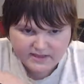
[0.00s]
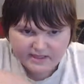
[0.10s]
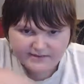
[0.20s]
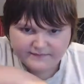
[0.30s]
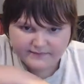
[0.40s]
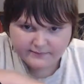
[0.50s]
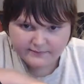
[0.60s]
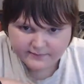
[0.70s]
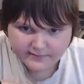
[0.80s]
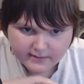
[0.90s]
if you
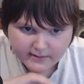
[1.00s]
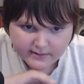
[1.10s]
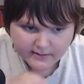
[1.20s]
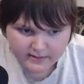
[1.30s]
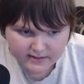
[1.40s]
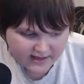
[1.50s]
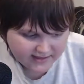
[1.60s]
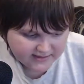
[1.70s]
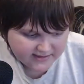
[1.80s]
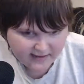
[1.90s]

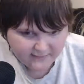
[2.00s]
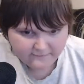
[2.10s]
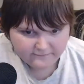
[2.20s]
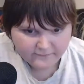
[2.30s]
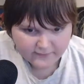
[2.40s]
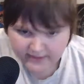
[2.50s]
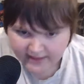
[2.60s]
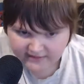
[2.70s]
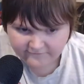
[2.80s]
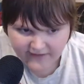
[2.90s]
guys have
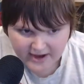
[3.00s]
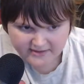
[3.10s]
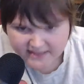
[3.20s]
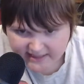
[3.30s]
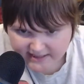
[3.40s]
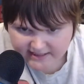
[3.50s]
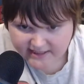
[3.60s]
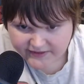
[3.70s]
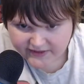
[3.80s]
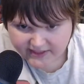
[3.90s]
getting a fire skink
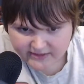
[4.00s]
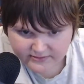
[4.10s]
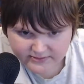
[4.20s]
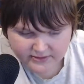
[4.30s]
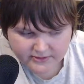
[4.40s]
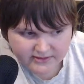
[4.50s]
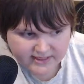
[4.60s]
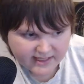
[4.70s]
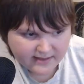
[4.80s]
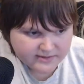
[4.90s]
anything, those are good
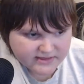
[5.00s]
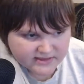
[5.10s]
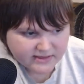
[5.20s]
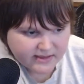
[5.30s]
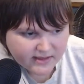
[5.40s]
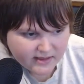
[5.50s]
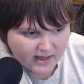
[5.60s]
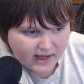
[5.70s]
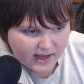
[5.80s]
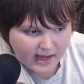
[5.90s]
tips.
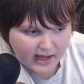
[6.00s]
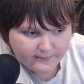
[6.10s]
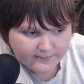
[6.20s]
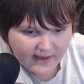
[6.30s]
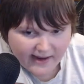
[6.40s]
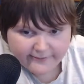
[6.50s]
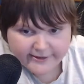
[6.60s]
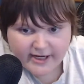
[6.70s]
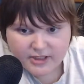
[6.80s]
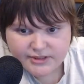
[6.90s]
I
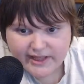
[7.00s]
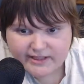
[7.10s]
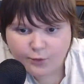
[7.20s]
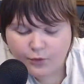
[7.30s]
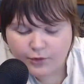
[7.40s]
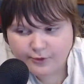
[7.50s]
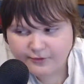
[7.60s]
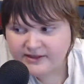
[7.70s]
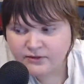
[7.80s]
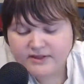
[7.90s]
would also like to warn you,
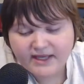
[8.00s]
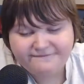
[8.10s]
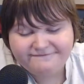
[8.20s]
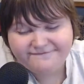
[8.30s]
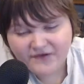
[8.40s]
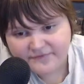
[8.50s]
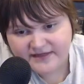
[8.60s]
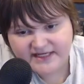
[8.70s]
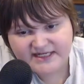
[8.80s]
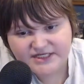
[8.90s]
they do get
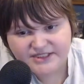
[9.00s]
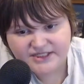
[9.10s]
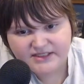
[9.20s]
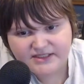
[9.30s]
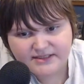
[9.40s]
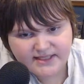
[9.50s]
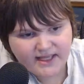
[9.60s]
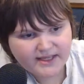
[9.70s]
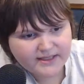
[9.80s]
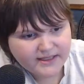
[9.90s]
15 inches. It's
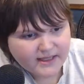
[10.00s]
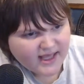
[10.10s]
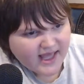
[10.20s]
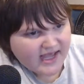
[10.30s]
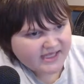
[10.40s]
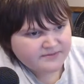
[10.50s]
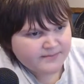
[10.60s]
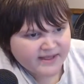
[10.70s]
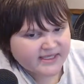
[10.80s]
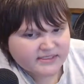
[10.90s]
not as
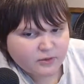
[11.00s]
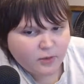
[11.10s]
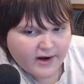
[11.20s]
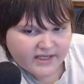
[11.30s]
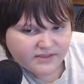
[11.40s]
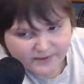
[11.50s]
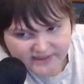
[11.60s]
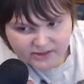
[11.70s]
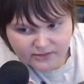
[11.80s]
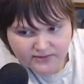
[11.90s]
big as iguanas, but
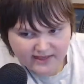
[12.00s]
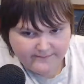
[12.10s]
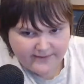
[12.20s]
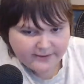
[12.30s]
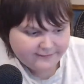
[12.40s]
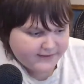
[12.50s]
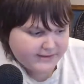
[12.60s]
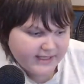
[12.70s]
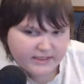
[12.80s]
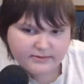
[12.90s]
they do get bigger than
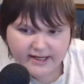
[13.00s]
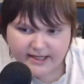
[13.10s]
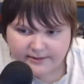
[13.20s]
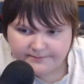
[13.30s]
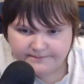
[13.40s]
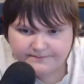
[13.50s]
this right here.